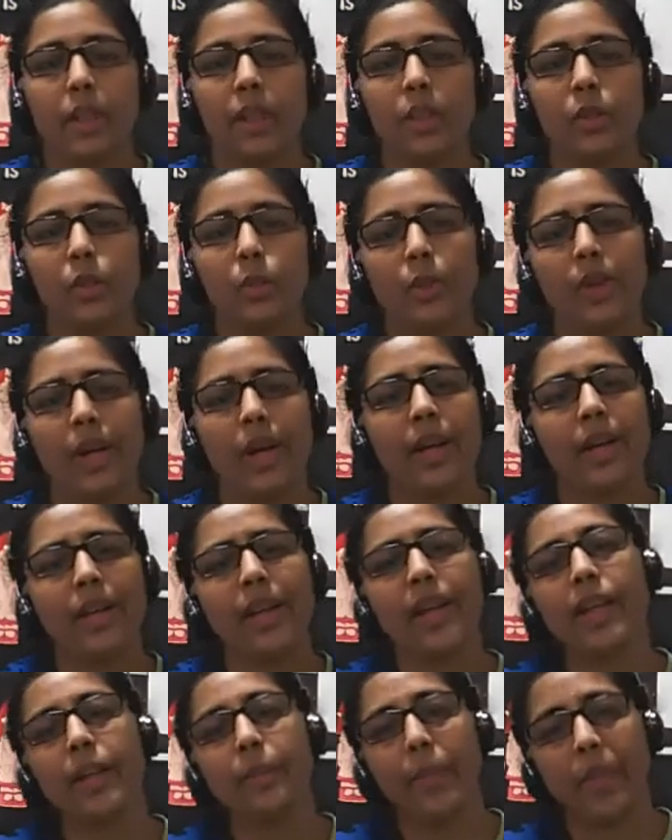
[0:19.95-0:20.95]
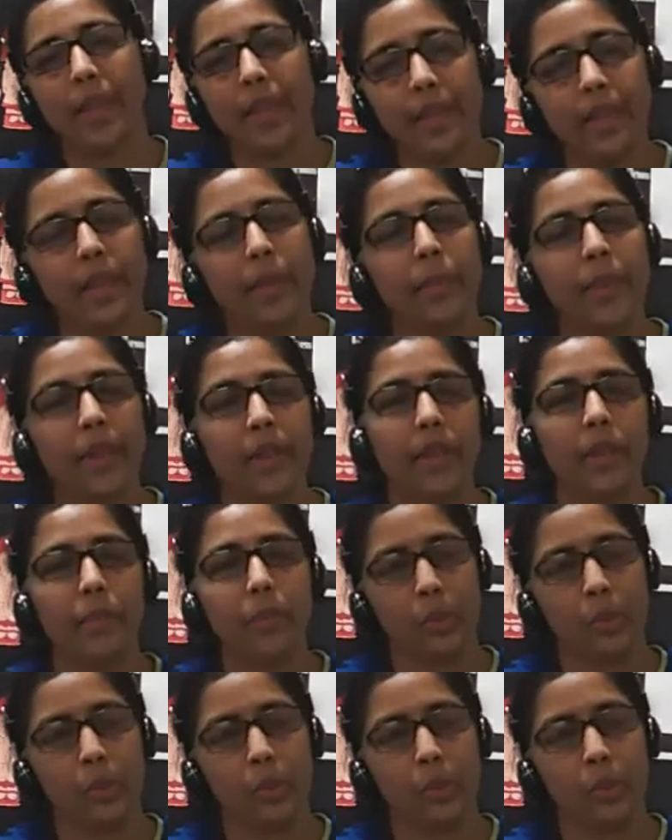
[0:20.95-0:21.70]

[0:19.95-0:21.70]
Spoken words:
So, unlike many chemical